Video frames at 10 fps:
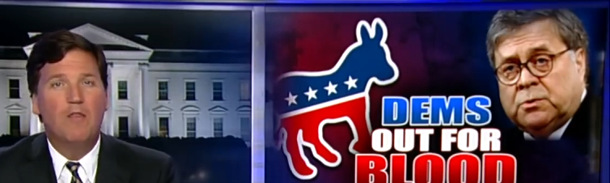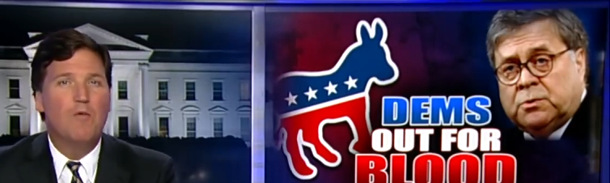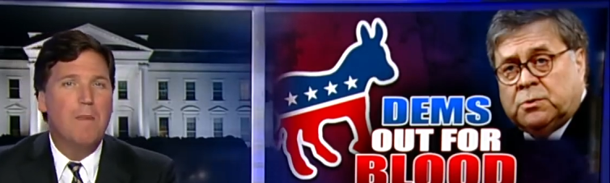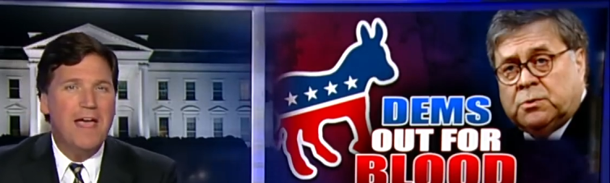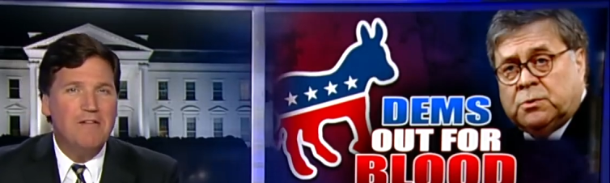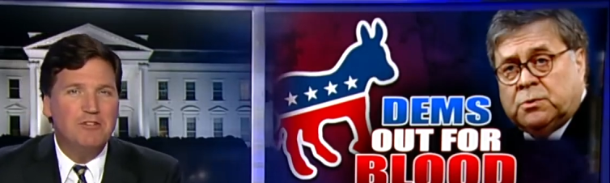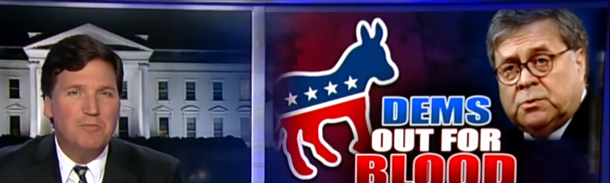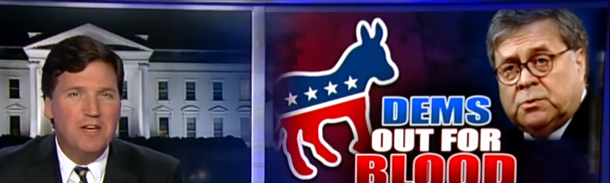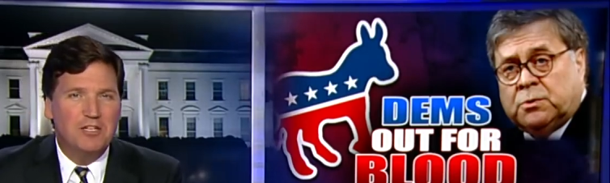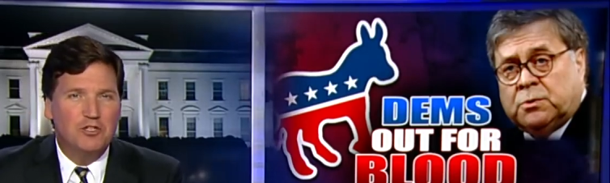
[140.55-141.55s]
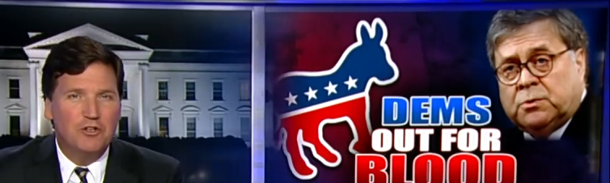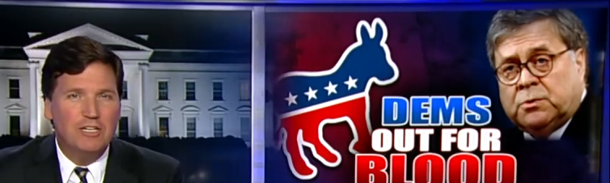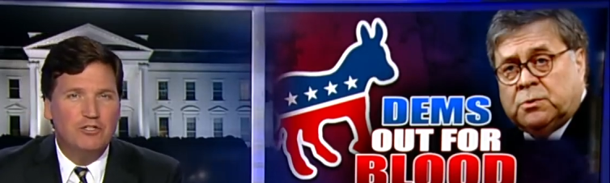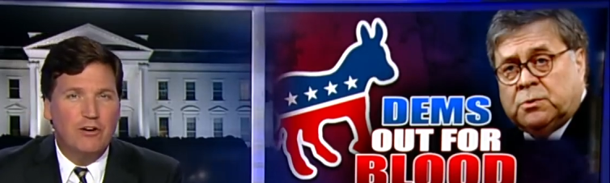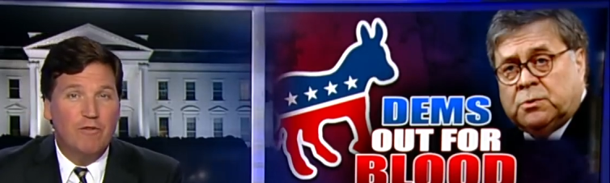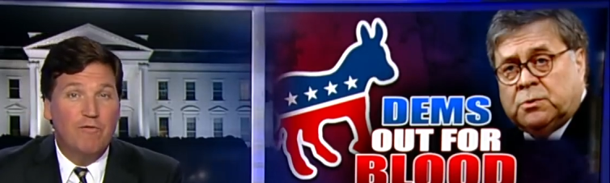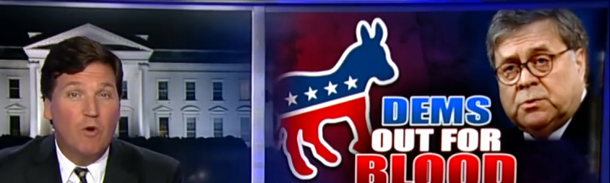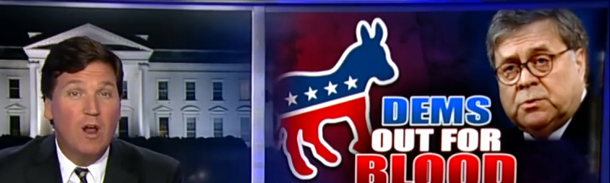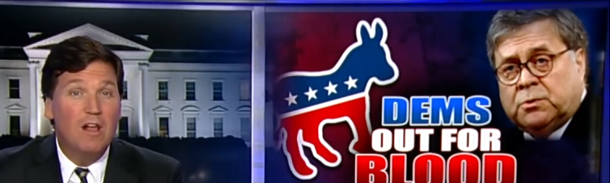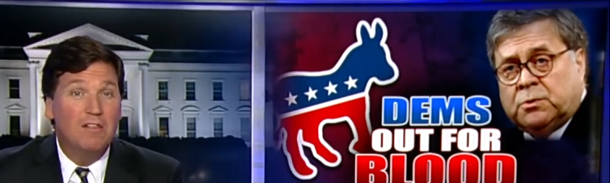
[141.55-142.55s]
Speaker 1: The man who's been Attorney General
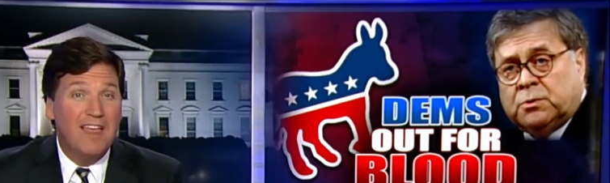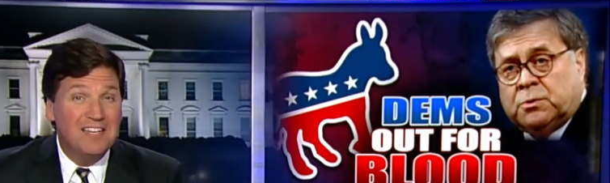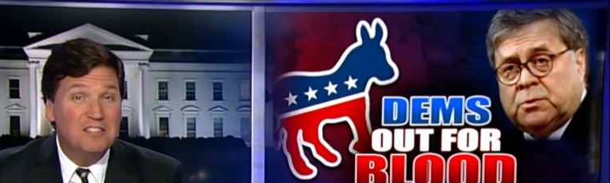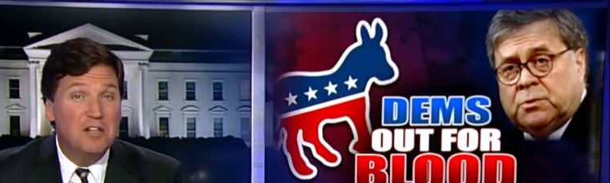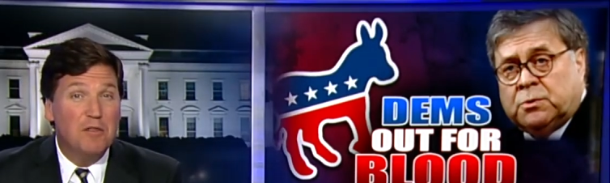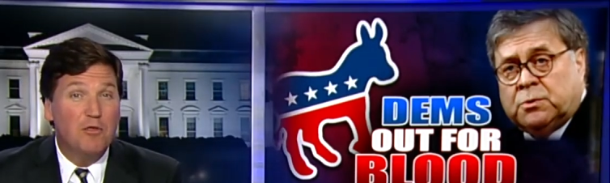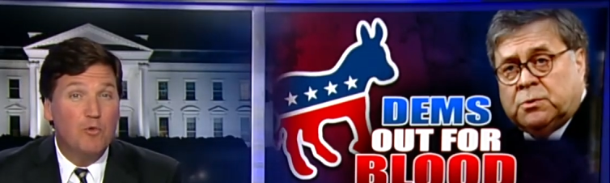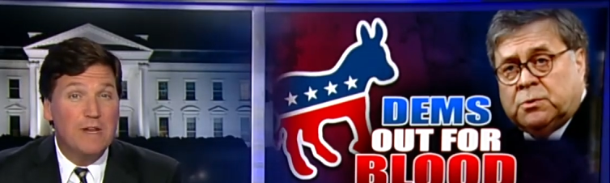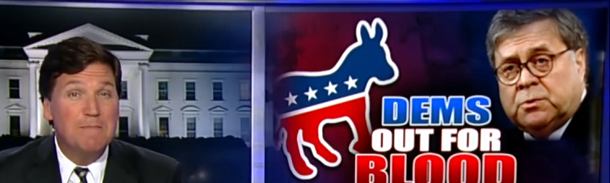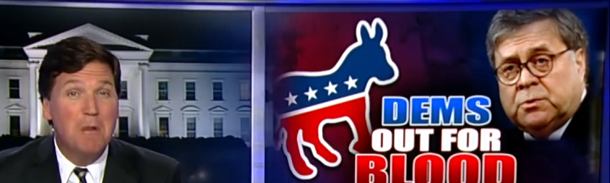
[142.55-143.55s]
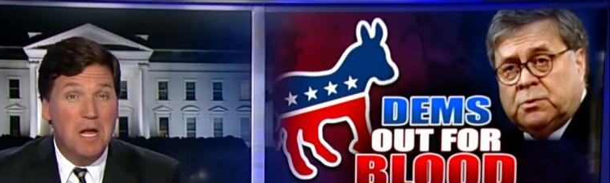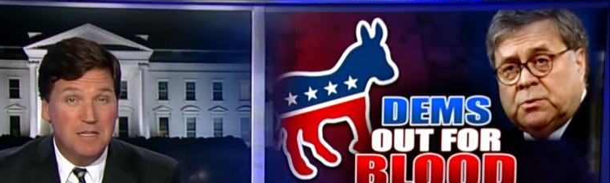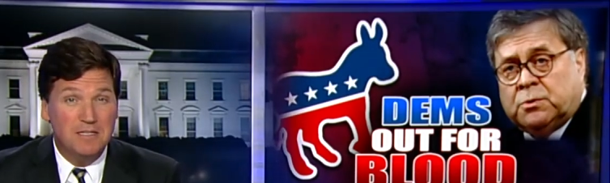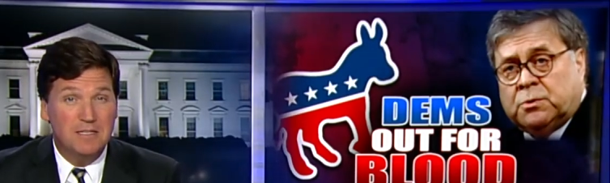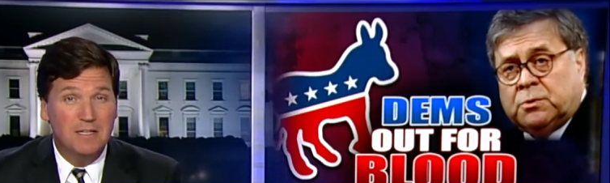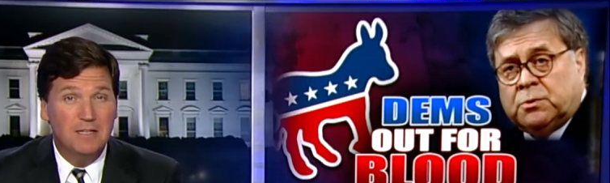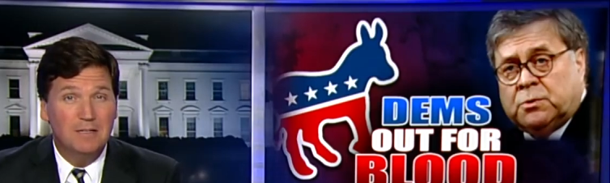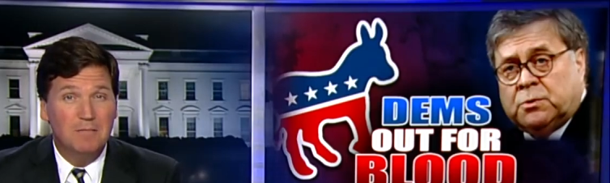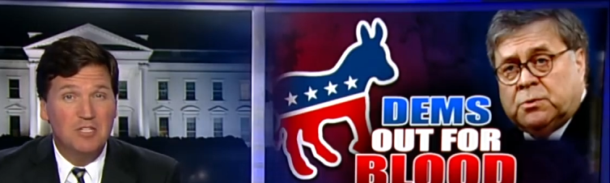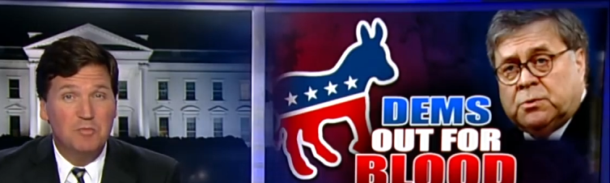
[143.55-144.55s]
for less than 3 months
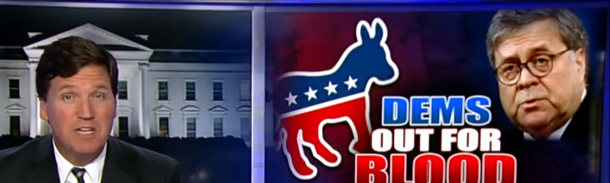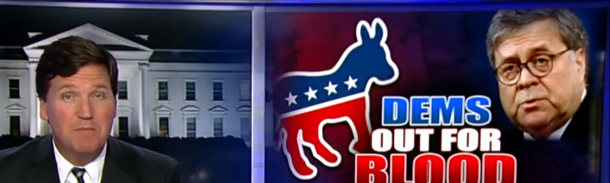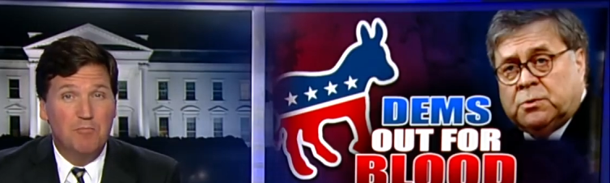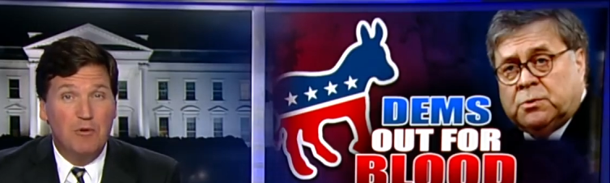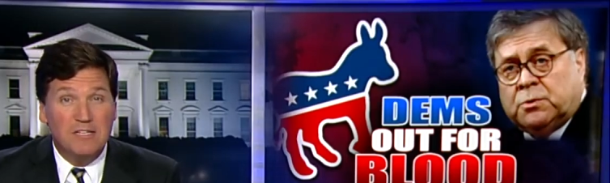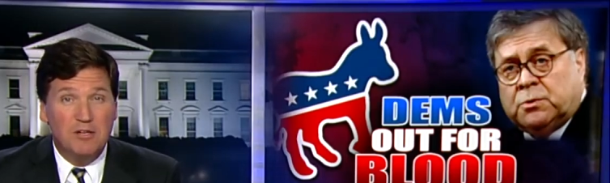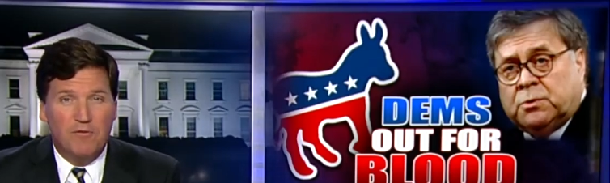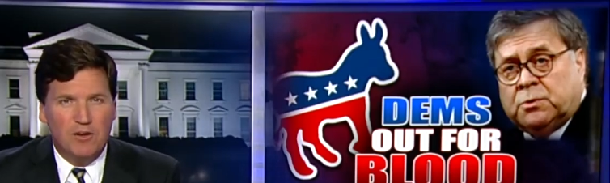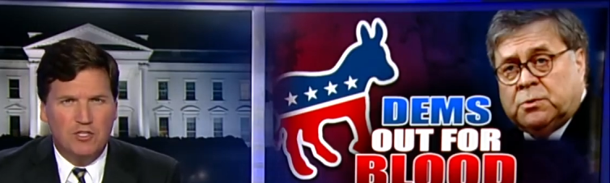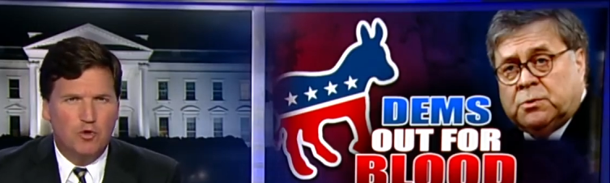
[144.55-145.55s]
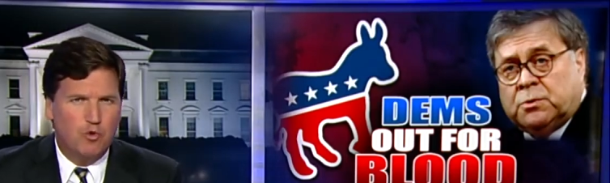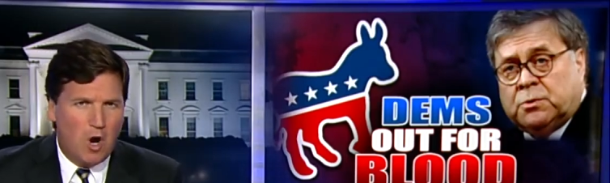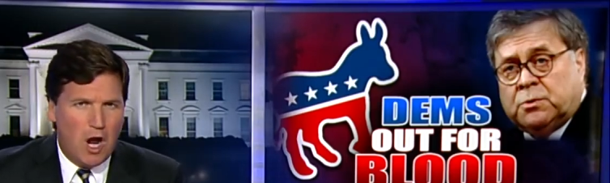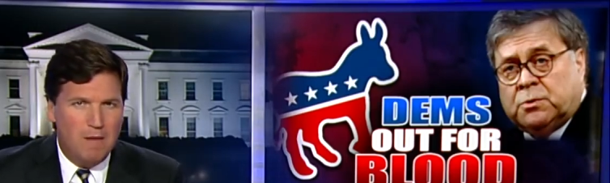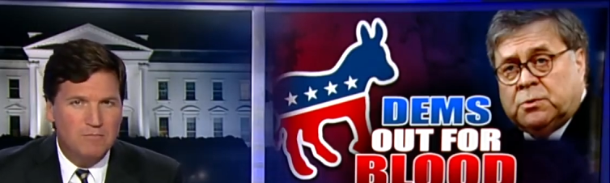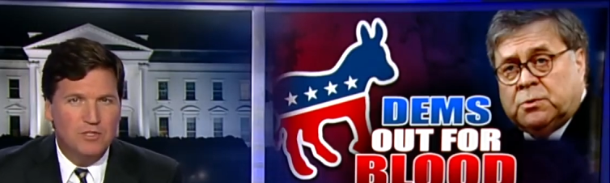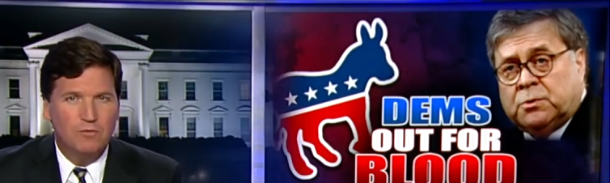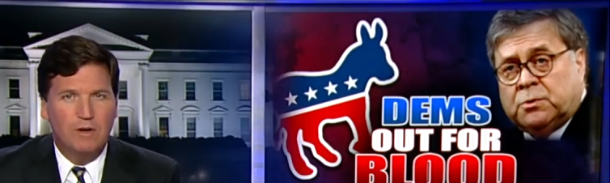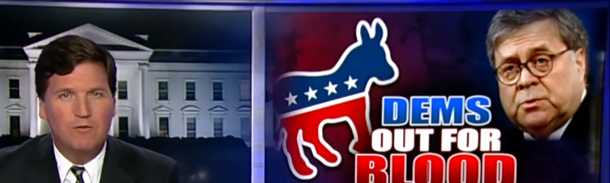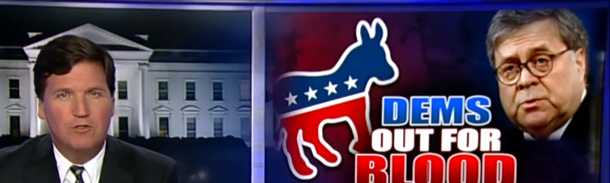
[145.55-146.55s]
must be imprisoned for his crimes,
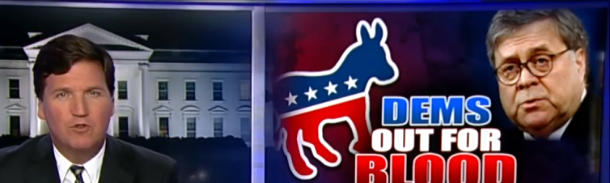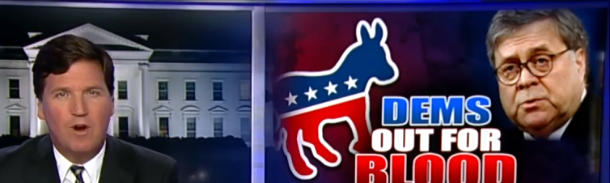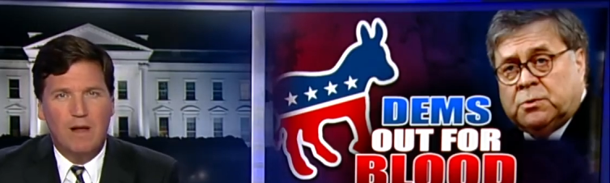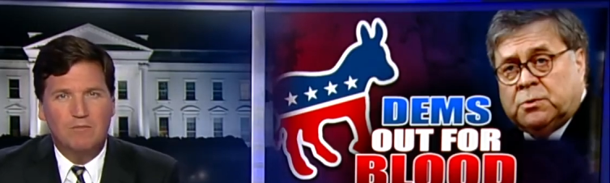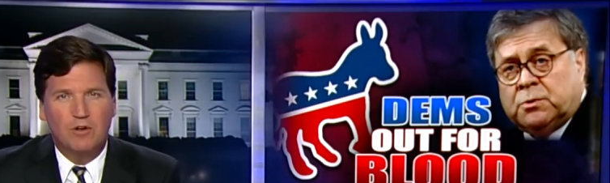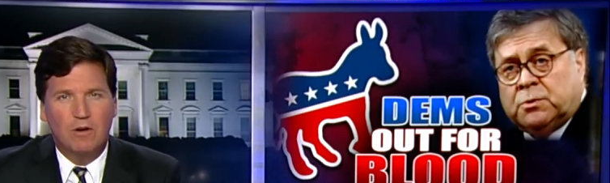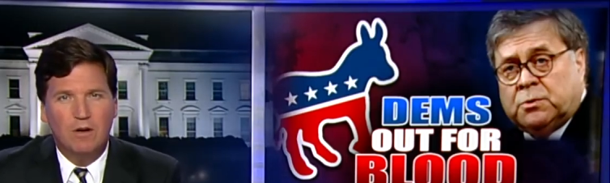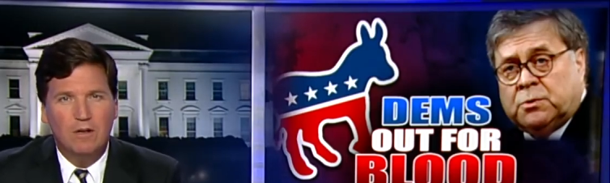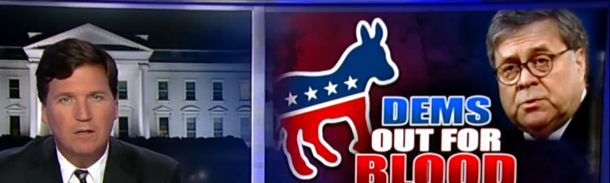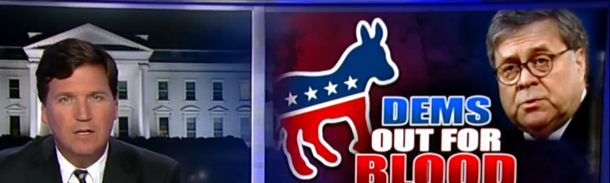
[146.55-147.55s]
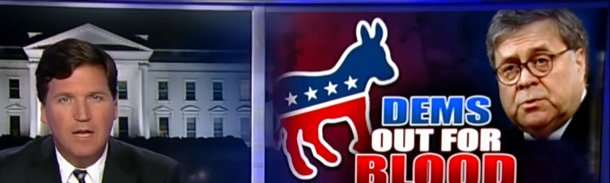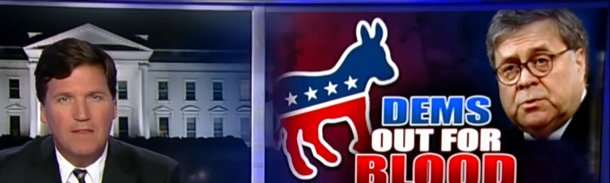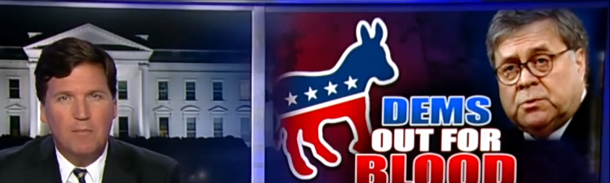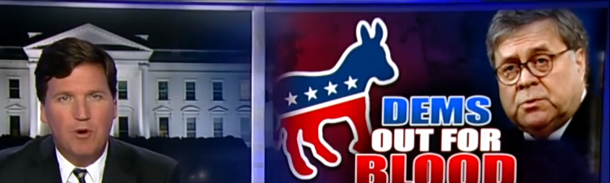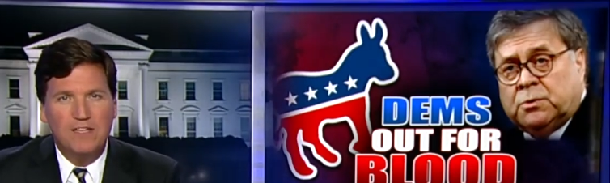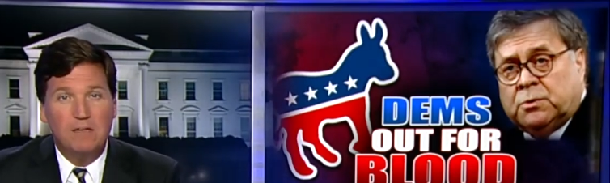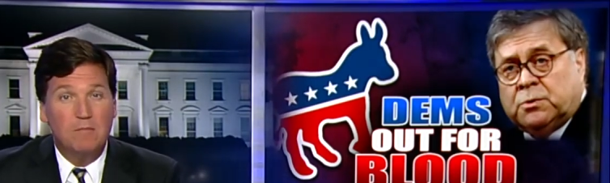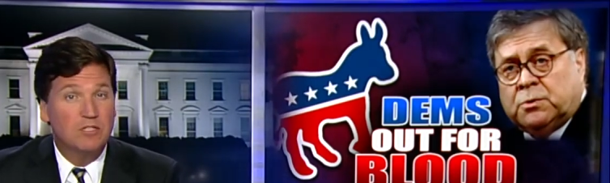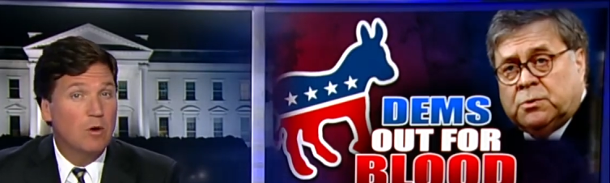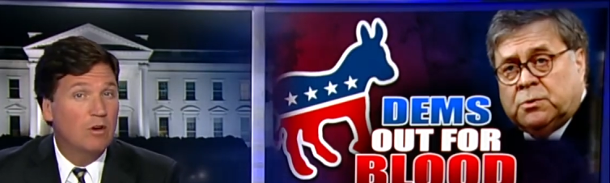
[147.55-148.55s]
whatever those crimes are, and the president
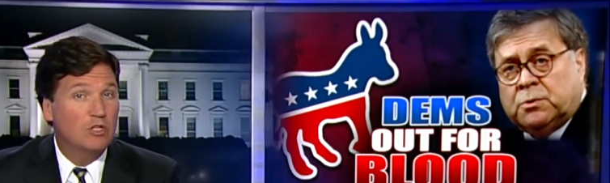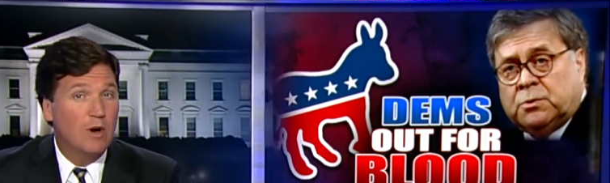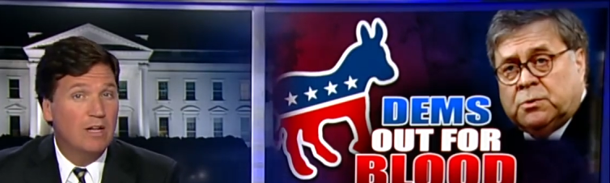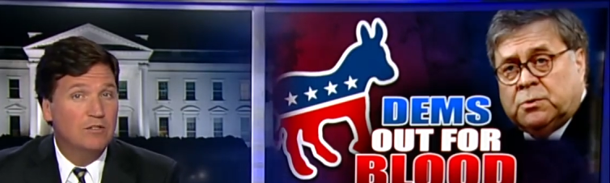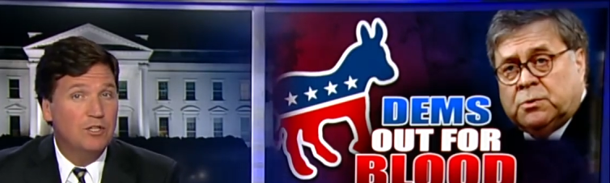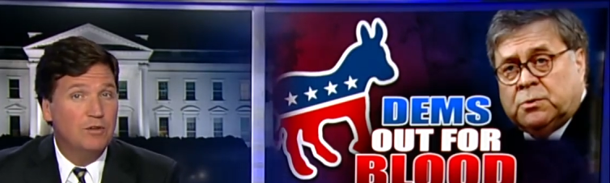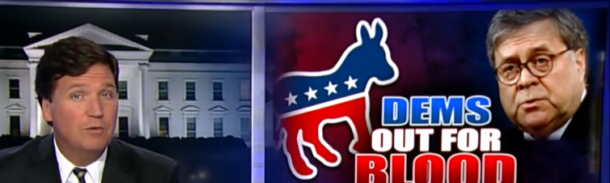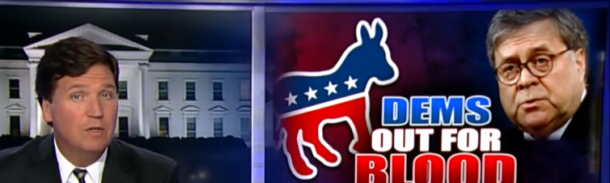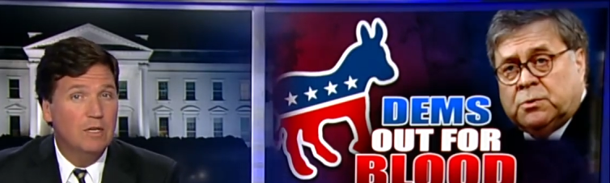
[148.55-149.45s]
must go on trial, too.